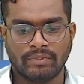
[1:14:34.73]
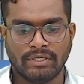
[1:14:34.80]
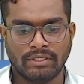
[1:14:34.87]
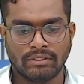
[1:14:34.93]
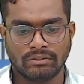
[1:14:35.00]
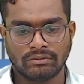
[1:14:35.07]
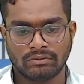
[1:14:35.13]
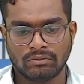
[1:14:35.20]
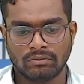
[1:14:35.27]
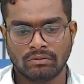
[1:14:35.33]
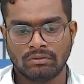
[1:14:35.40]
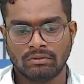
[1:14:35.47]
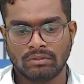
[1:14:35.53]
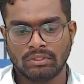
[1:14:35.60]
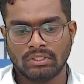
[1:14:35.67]

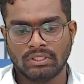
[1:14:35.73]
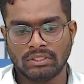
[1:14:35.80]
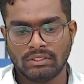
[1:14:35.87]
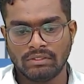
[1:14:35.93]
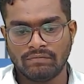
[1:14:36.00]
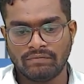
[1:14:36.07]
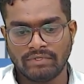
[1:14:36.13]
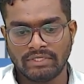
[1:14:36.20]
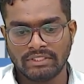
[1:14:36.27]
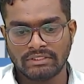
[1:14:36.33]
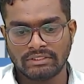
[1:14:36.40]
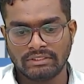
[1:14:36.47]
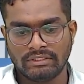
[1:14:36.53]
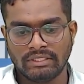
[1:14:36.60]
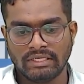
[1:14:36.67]
So if it is
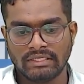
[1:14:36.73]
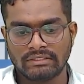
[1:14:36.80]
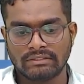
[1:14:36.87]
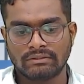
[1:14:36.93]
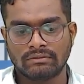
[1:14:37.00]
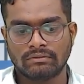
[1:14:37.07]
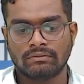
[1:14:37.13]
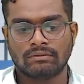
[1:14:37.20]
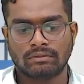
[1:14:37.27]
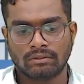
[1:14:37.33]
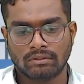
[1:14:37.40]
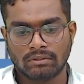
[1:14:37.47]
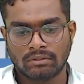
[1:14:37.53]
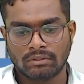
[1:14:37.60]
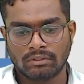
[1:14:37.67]
days,
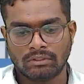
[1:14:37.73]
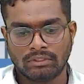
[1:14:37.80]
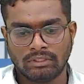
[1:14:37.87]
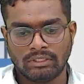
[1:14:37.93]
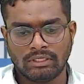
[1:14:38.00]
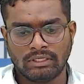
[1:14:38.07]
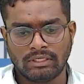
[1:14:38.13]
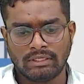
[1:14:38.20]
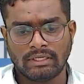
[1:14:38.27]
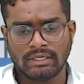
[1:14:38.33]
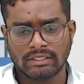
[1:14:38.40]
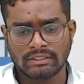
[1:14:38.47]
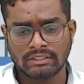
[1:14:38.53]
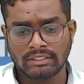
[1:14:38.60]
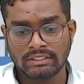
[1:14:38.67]

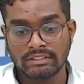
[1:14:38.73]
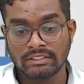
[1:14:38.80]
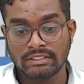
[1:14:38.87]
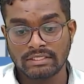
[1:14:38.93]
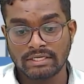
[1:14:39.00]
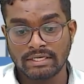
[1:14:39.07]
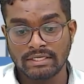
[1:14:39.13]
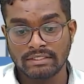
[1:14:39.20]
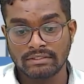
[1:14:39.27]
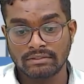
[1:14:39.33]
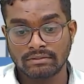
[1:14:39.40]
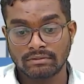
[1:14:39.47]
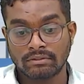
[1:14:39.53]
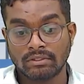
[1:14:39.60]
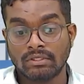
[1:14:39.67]
take 360
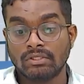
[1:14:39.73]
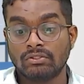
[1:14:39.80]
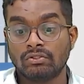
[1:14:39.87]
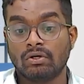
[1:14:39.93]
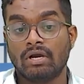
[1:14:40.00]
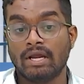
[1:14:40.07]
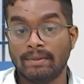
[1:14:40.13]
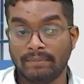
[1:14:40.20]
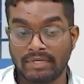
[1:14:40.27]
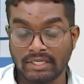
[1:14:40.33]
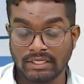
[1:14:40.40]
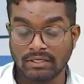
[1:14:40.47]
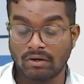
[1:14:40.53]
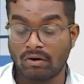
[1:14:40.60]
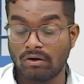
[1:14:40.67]
days. So I am
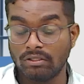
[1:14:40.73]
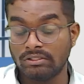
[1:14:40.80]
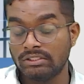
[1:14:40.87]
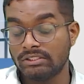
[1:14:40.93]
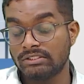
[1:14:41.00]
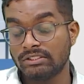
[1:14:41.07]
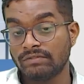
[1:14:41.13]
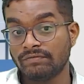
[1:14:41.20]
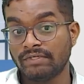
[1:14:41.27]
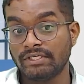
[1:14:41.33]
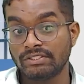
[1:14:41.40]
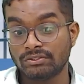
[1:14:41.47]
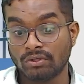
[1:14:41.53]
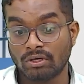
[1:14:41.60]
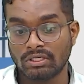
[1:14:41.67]
telling all this if it
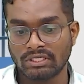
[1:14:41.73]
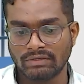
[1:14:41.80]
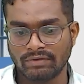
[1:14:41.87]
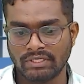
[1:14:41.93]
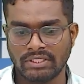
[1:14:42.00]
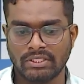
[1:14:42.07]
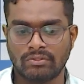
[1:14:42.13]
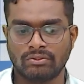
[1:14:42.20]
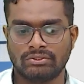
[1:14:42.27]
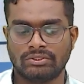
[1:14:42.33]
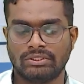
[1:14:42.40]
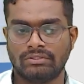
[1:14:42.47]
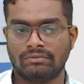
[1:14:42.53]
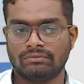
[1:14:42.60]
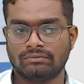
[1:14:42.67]
is not given in the
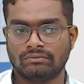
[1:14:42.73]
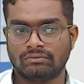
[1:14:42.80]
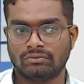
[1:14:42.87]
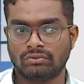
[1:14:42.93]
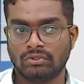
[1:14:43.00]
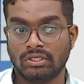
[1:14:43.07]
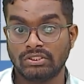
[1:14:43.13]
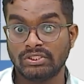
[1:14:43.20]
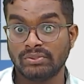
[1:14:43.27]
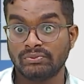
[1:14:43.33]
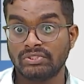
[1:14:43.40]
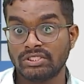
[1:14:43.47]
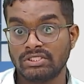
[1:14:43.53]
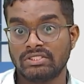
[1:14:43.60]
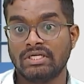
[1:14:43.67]
question. So
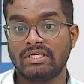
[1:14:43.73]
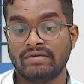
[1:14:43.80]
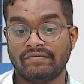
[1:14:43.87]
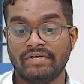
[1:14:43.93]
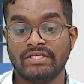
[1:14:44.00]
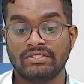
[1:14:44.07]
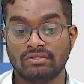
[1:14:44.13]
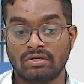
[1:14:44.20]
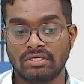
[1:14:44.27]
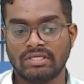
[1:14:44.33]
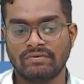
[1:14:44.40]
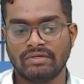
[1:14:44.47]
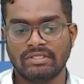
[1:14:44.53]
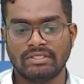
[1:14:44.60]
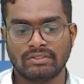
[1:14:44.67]
assumption is that if it is not
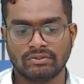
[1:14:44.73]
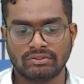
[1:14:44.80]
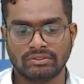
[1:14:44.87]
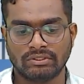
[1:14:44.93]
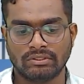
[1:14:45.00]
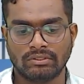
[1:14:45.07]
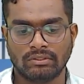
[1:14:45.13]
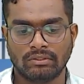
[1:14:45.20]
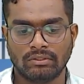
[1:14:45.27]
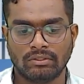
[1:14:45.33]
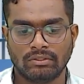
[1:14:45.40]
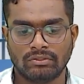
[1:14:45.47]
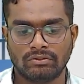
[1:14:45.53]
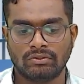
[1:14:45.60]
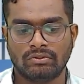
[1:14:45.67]
given in the question.
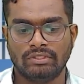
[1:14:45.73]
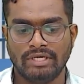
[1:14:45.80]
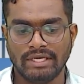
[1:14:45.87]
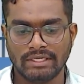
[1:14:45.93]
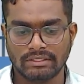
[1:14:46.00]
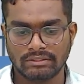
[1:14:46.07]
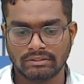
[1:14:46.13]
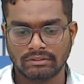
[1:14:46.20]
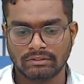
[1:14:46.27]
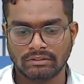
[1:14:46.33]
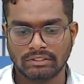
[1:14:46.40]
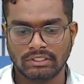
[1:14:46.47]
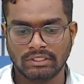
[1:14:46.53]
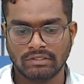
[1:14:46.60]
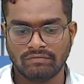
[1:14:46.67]
So days,
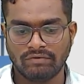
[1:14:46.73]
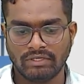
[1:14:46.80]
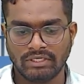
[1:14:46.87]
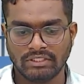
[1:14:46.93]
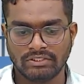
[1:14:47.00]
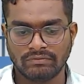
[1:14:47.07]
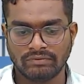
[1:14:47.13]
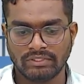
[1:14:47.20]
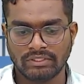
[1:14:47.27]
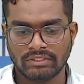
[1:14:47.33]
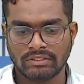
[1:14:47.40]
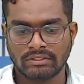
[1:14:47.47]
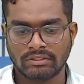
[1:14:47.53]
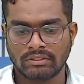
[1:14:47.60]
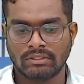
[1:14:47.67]
if it is
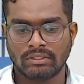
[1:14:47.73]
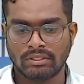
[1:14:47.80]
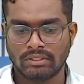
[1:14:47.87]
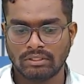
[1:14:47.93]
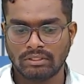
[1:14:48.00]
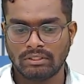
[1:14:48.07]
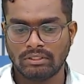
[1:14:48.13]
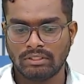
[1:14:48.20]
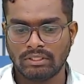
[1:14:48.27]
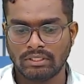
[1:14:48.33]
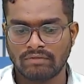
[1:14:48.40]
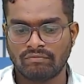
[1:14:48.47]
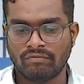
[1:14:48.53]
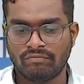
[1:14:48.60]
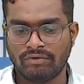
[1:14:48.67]
weeks,
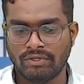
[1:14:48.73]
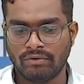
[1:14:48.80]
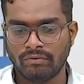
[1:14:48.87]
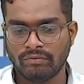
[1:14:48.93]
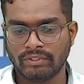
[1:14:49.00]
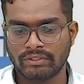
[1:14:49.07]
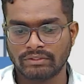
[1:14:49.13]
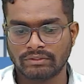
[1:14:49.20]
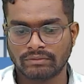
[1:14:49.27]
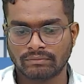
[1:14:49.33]
take 52 weeks.